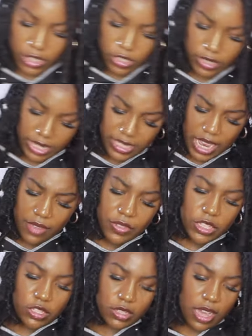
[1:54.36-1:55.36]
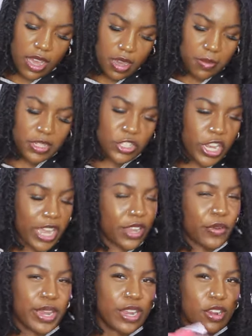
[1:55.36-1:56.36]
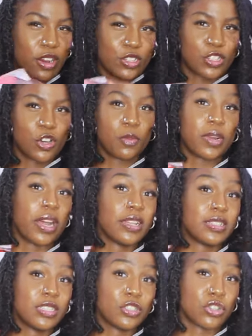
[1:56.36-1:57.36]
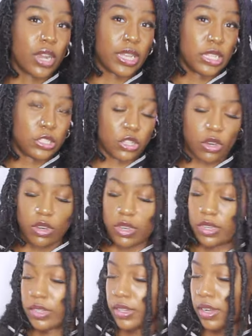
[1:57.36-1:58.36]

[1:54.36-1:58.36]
right, so next I have this jacket right here also, but I did try this on.